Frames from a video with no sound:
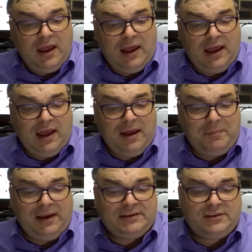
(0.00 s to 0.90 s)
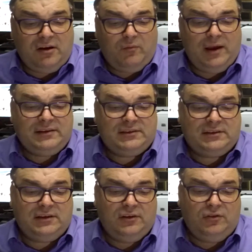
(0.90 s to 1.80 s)
But let's not
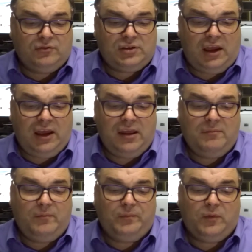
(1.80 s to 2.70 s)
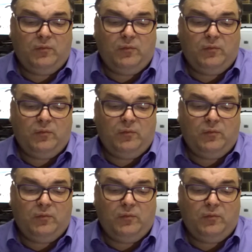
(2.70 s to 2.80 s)
waste your time